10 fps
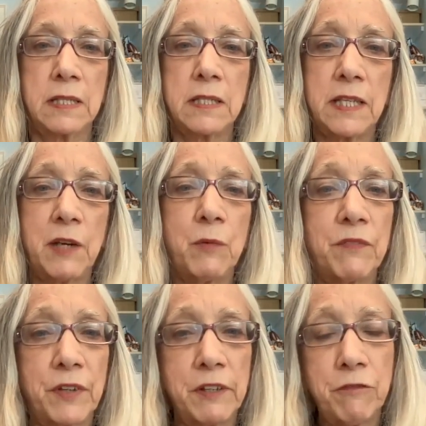Today, we're
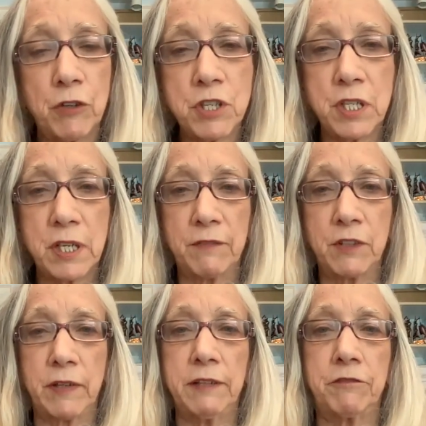very fortunate to have a
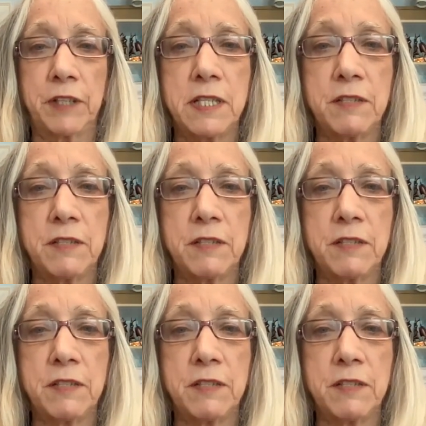great friend